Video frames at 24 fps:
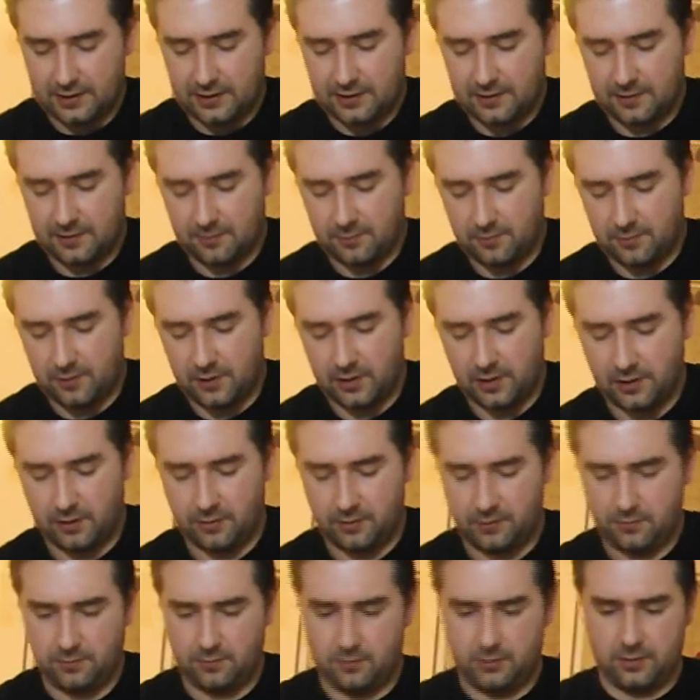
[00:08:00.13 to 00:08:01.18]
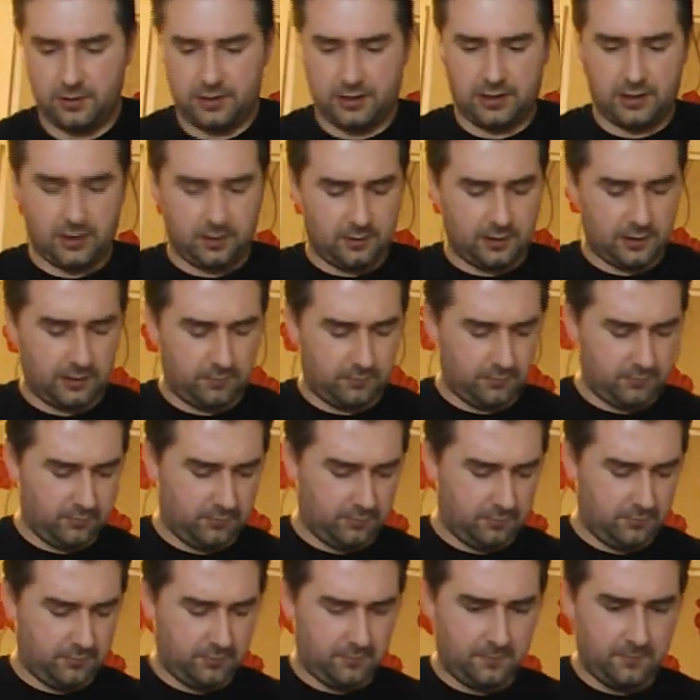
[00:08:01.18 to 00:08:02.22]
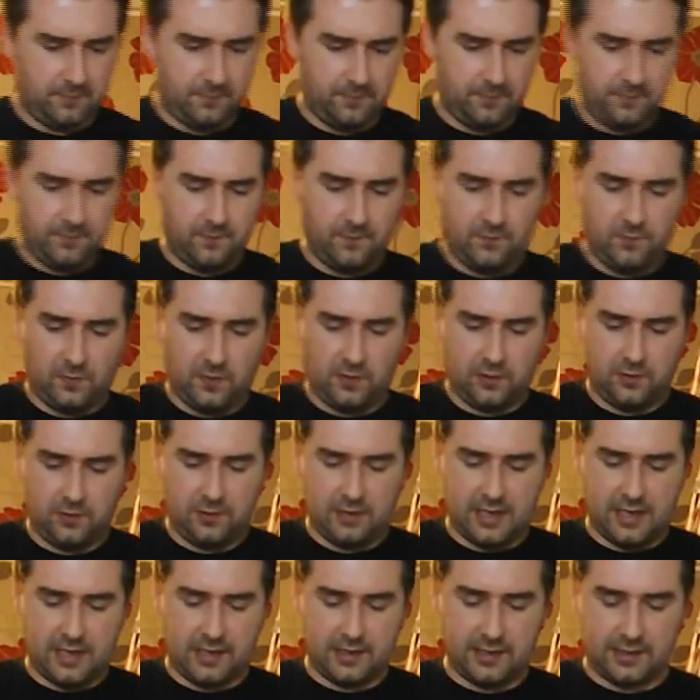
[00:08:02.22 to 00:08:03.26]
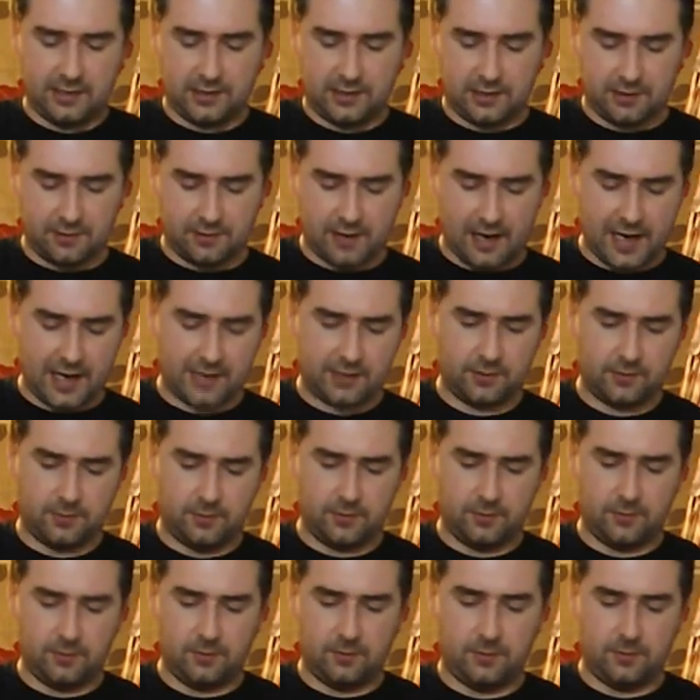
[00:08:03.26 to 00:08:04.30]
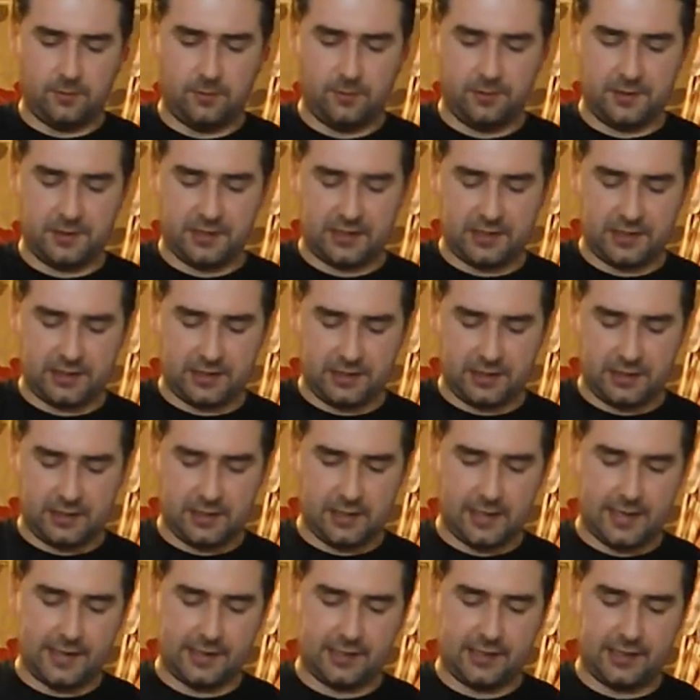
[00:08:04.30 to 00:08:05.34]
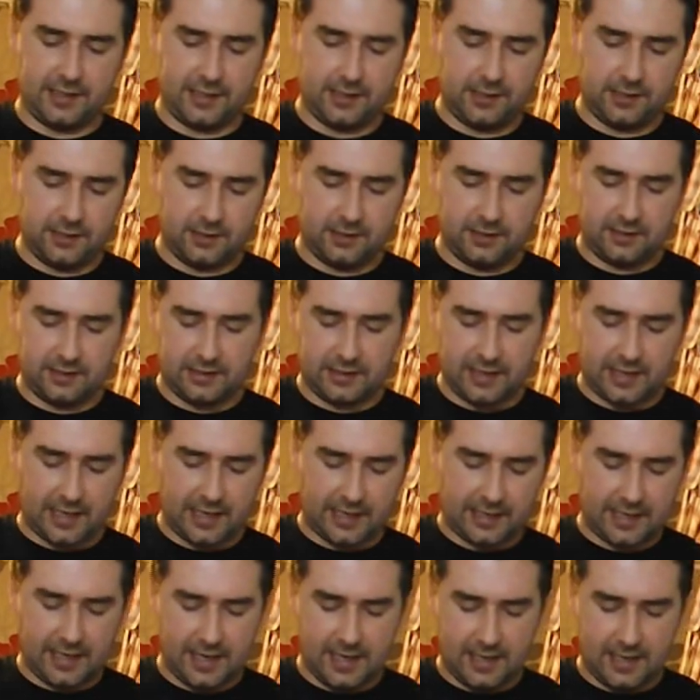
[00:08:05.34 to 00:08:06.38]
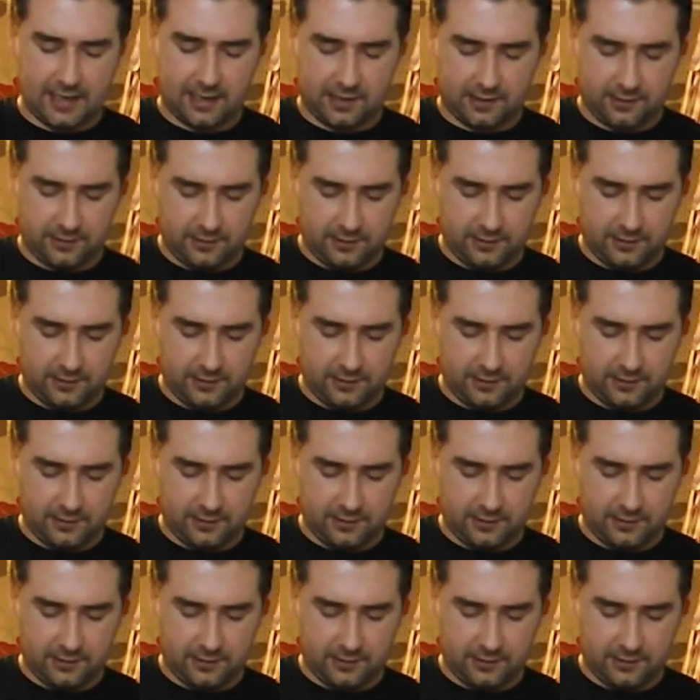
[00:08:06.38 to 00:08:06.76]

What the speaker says: some water to it. Try and extract all the starchy goodness that I can.